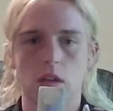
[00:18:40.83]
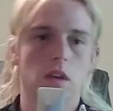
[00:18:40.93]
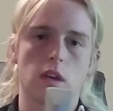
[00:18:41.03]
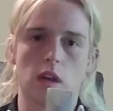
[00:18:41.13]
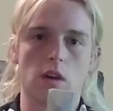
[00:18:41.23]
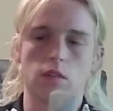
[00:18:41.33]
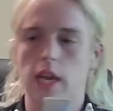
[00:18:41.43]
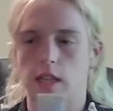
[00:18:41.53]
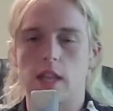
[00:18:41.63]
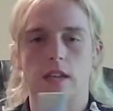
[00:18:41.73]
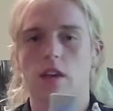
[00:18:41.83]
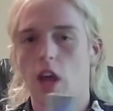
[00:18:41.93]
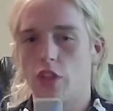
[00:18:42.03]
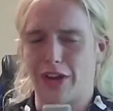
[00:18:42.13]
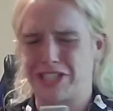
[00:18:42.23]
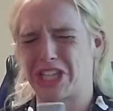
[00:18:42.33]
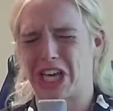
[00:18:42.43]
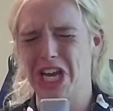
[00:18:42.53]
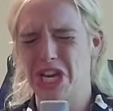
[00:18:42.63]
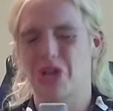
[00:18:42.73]
That's the
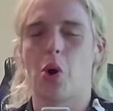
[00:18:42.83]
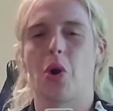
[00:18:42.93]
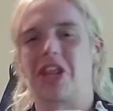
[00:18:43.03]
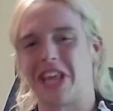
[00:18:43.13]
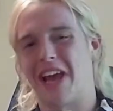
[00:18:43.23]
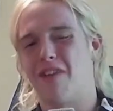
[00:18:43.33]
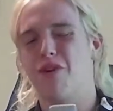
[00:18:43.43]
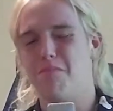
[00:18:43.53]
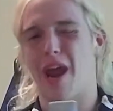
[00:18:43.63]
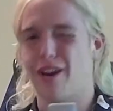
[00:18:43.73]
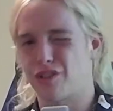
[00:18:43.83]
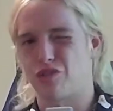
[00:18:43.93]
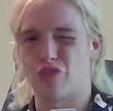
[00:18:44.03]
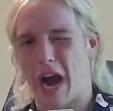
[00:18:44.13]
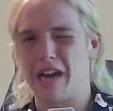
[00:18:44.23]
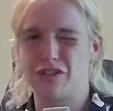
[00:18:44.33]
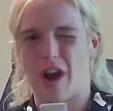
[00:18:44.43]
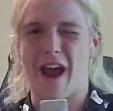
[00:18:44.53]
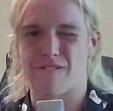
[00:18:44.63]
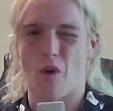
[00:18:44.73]
key goal I think every man should try to
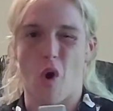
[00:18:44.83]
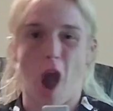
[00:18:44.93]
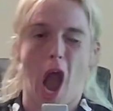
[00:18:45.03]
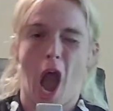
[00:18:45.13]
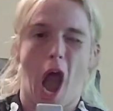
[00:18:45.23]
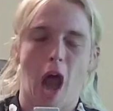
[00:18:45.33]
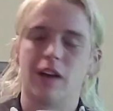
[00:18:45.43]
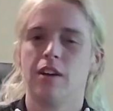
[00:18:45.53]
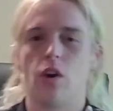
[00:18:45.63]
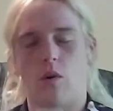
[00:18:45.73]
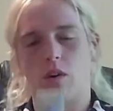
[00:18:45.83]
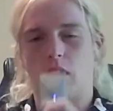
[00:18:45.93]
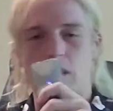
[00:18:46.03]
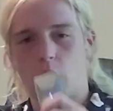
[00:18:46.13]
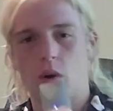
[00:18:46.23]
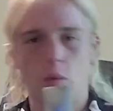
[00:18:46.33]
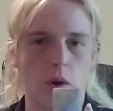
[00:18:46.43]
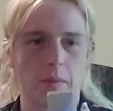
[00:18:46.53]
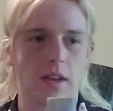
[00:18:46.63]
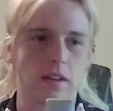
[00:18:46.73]
strive for. Or, a
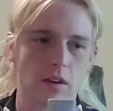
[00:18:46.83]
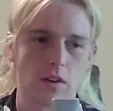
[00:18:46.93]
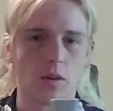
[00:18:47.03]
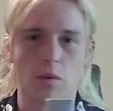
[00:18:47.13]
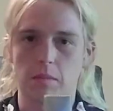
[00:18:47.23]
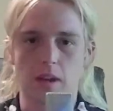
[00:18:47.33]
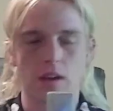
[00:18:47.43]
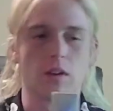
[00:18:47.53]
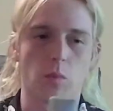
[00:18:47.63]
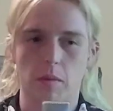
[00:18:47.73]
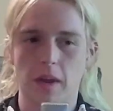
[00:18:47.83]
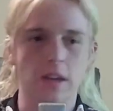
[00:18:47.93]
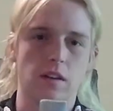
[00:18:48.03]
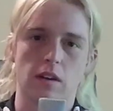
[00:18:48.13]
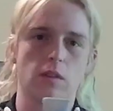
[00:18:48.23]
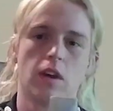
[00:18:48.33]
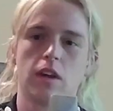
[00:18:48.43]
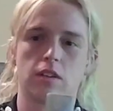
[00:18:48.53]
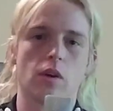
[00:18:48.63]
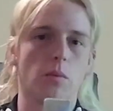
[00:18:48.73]
woman, you want to be a good woman,
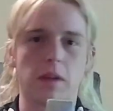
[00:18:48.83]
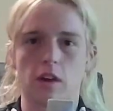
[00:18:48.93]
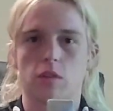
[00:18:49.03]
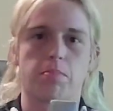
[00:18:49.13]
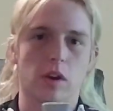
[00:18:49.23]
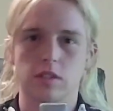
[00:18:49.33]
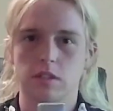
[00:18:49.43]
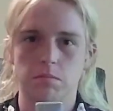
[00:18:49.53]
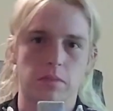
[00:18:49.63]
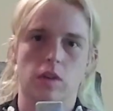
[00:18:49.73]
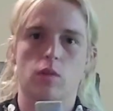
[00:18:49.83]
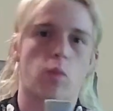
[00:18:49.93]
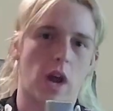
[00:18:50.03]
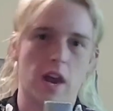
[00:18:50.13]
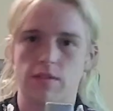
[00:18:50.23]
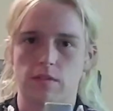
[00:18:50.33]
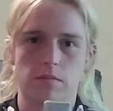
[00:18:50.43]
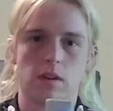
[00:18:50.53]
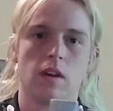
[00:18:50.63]
so be a good person, be a good wife, and